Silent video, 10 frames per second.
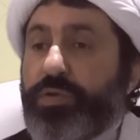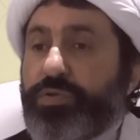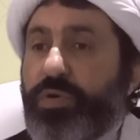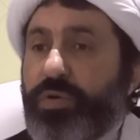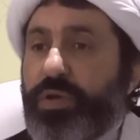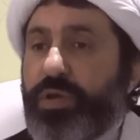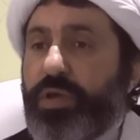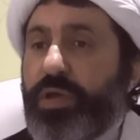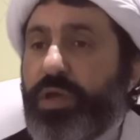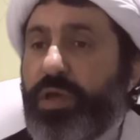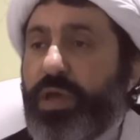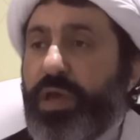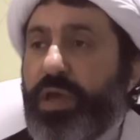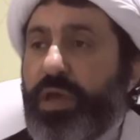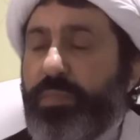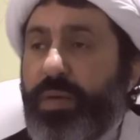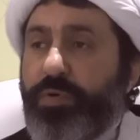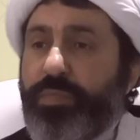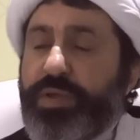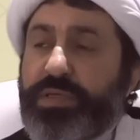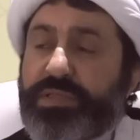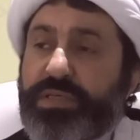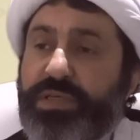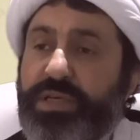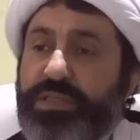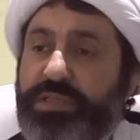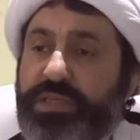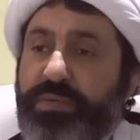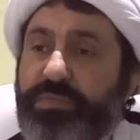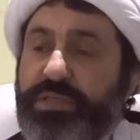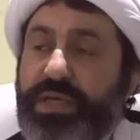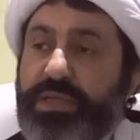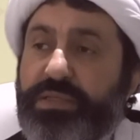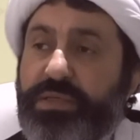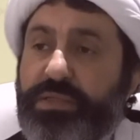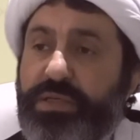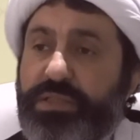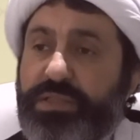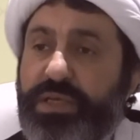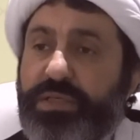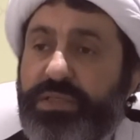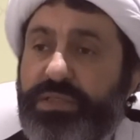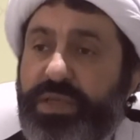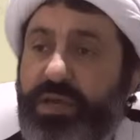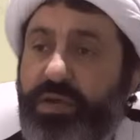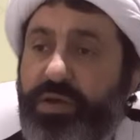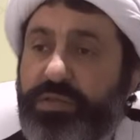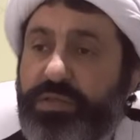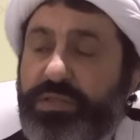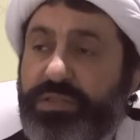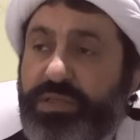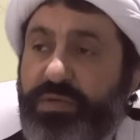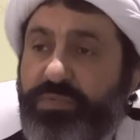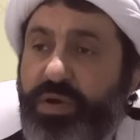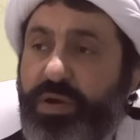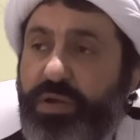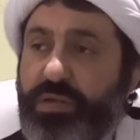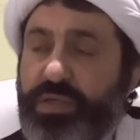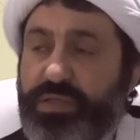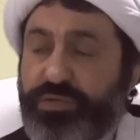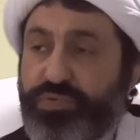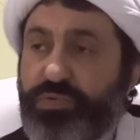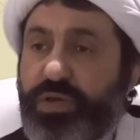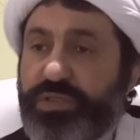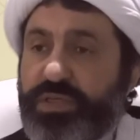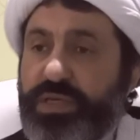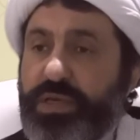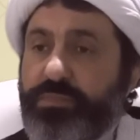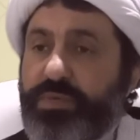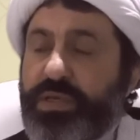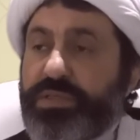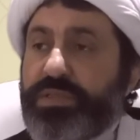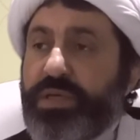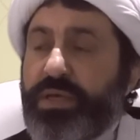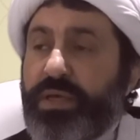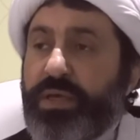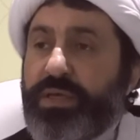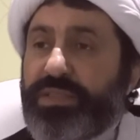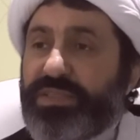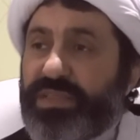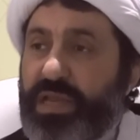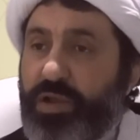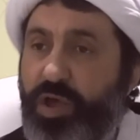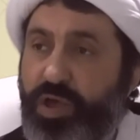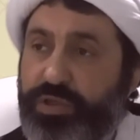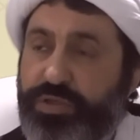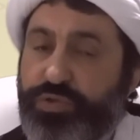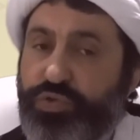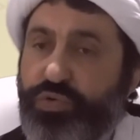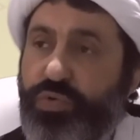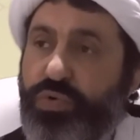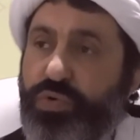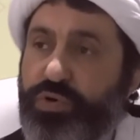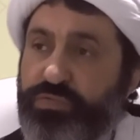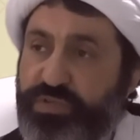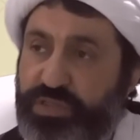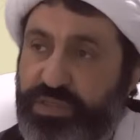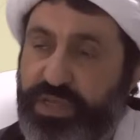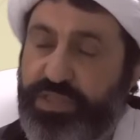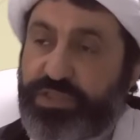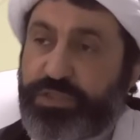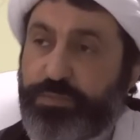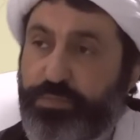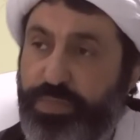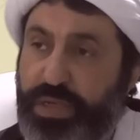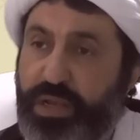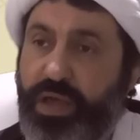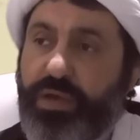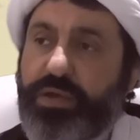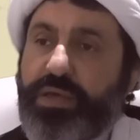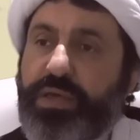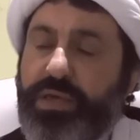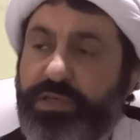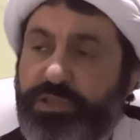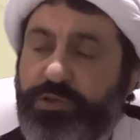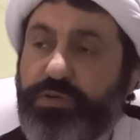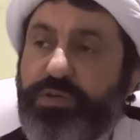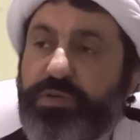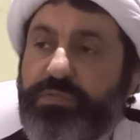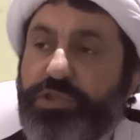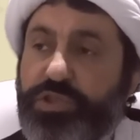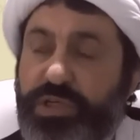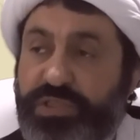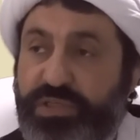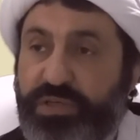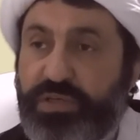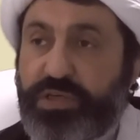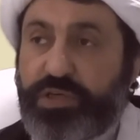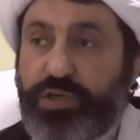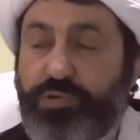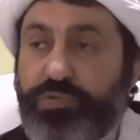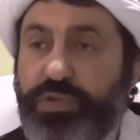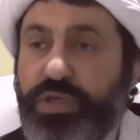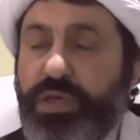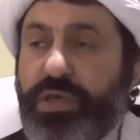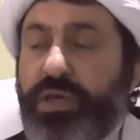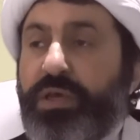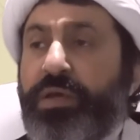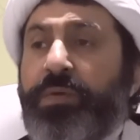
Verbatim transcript: So Imam Khomeini says it seems that this Salat Zawal that Rasulullah is saying means Salat Zuhr with its belongings which is including